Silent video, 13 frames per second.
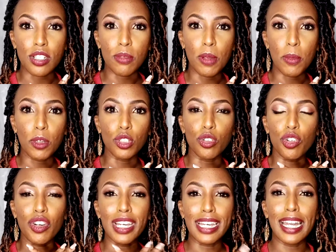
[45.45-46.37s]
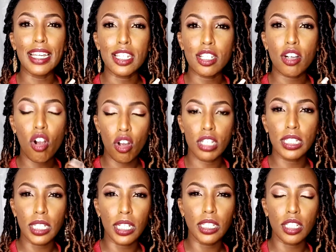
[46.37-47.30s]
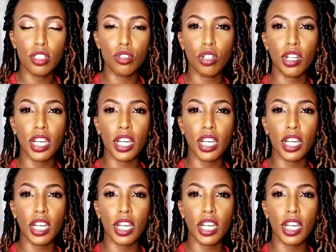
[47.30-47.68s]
to be able to create content and to